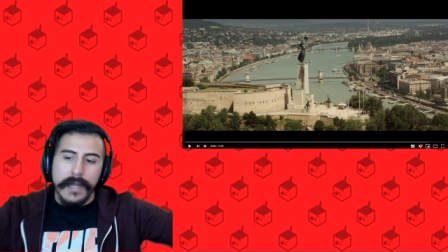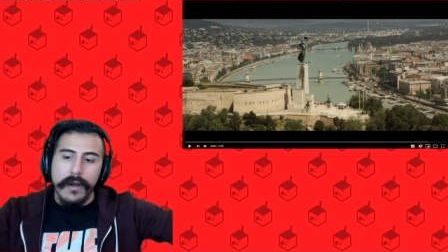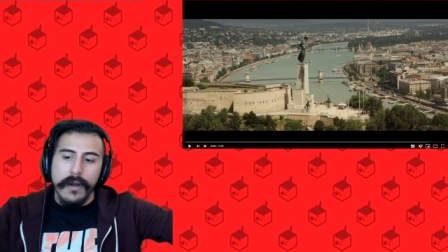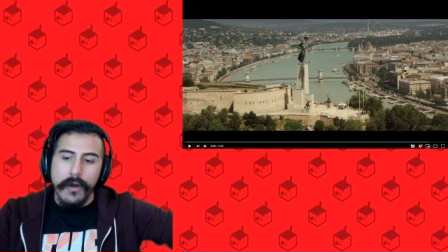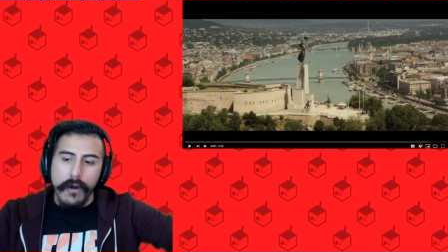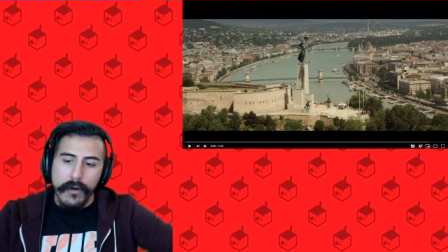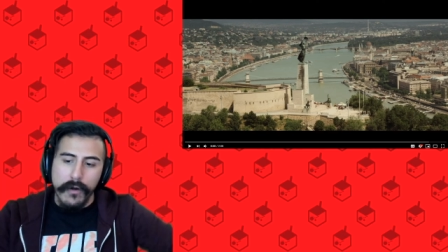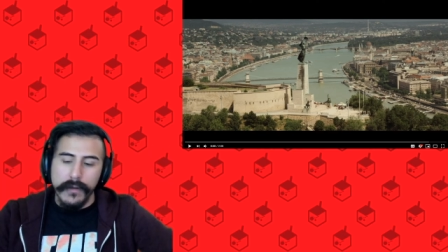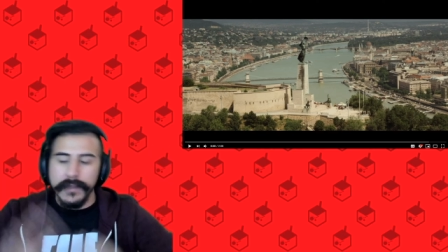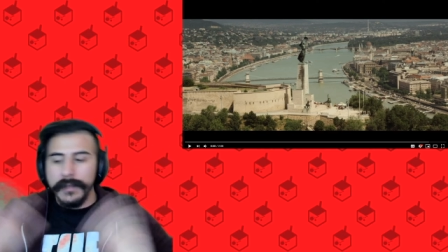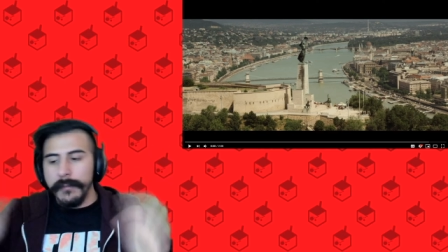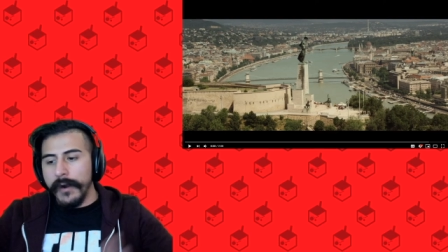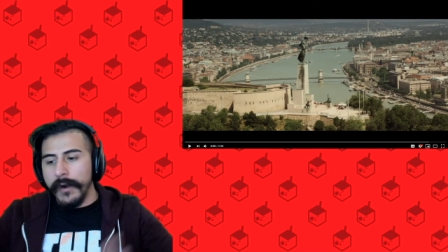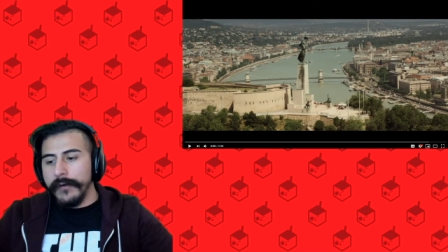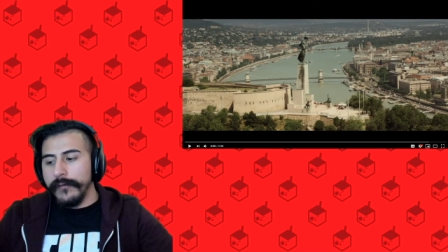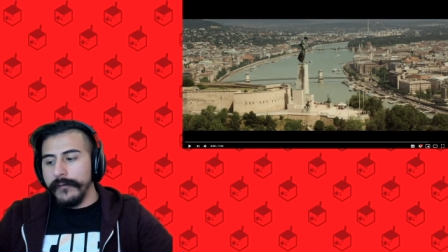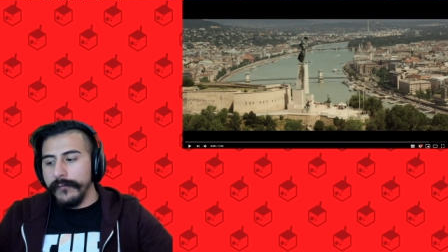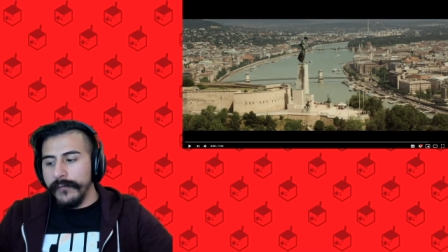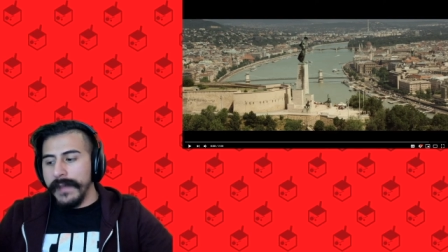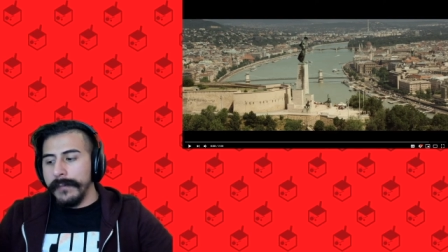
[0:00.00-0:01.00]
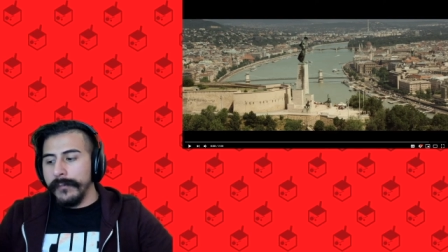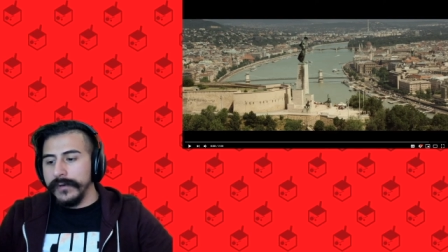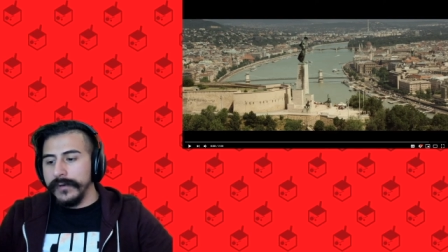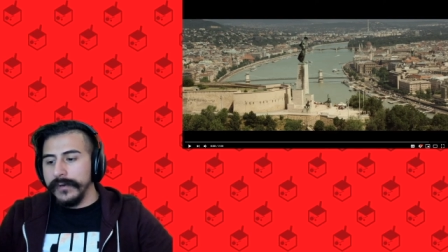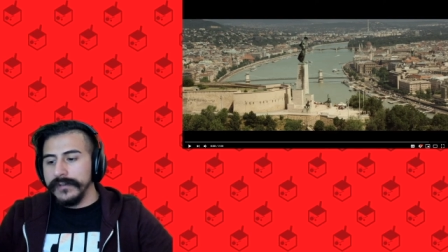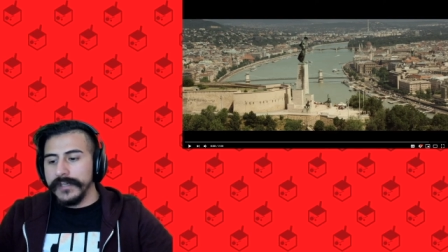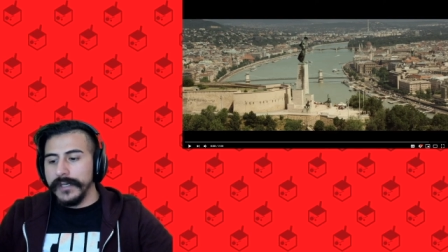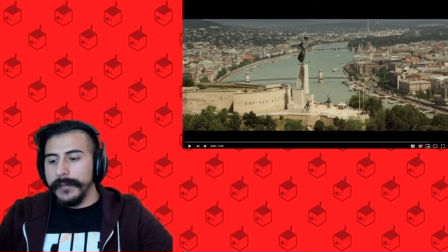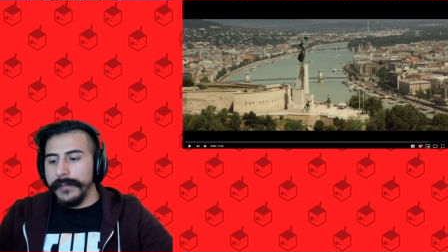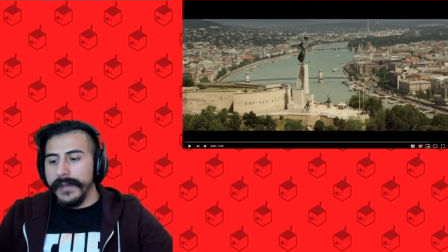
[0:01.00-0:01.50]
And oh, and the Marvel
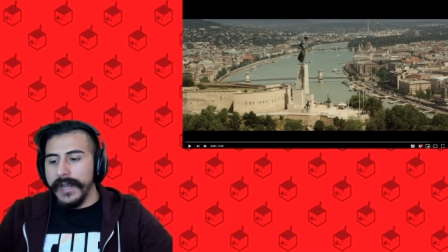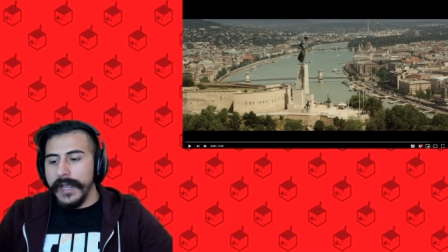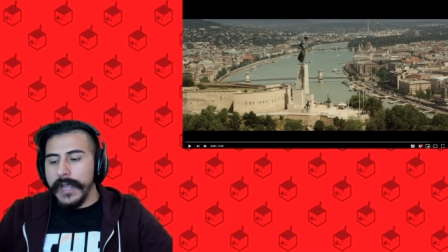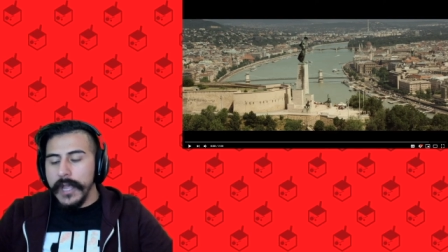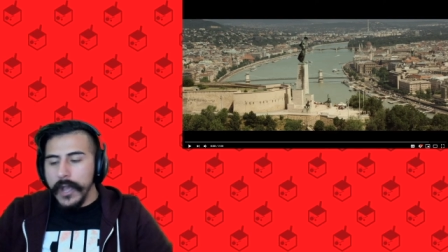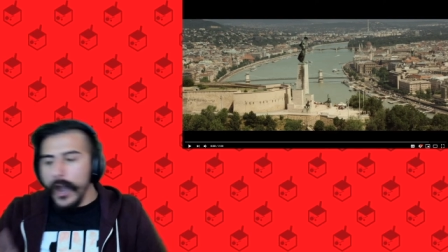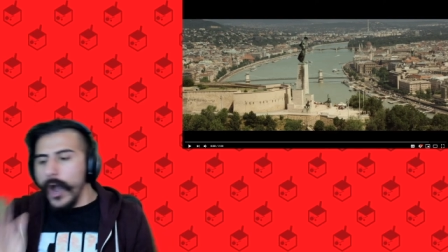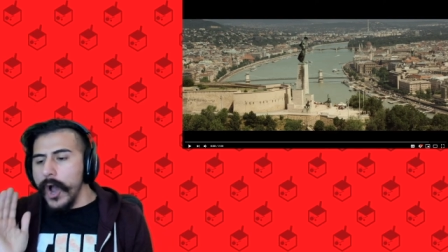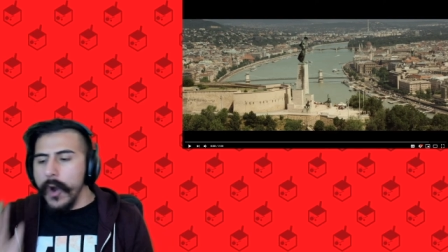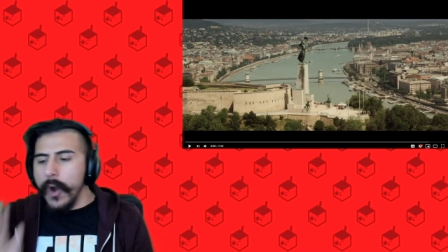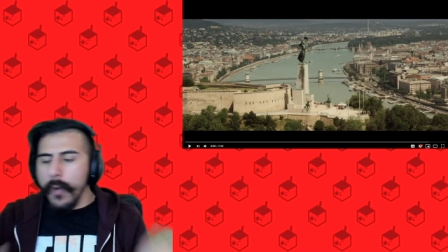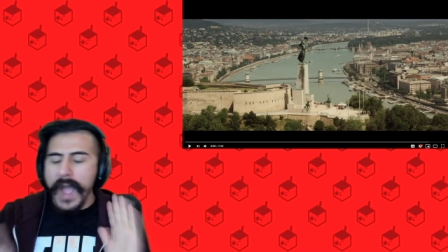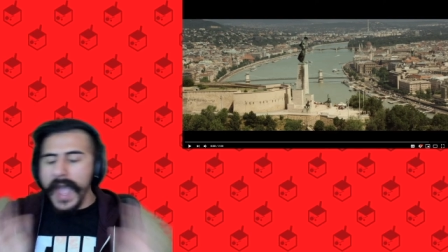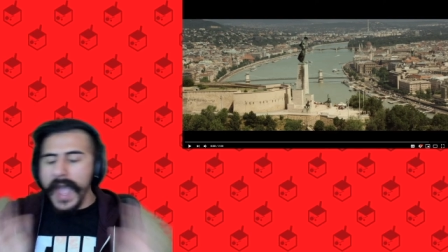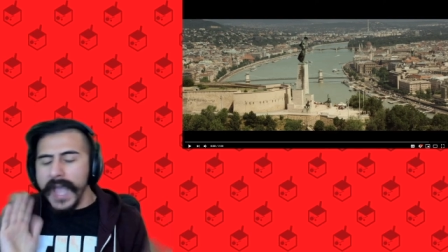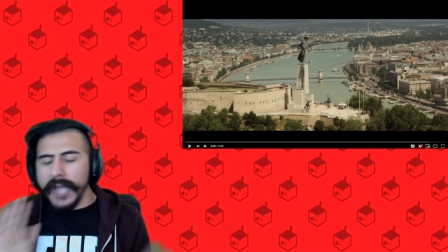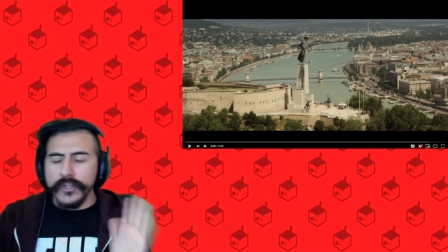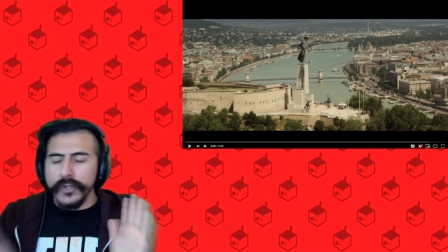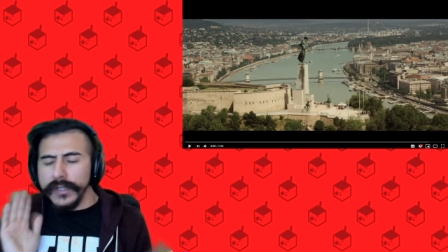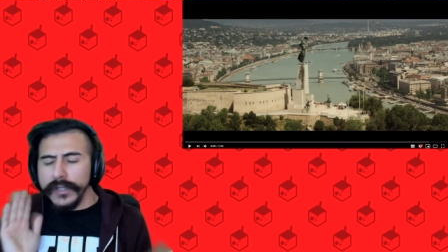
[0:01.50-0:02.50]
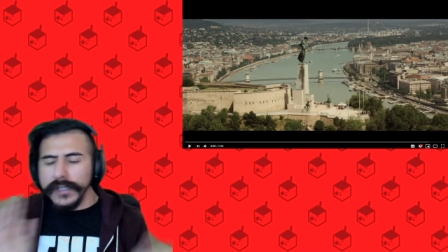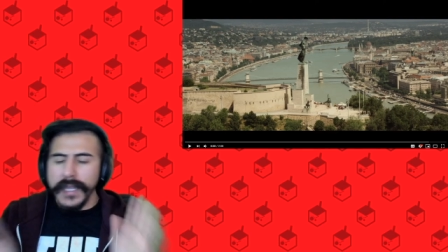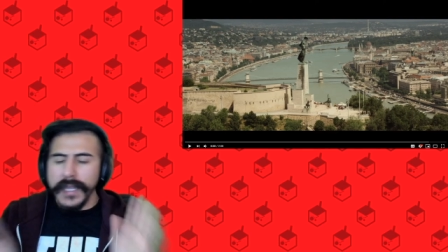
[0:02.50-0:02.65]
fanboys are going to be like, oh, well, actually,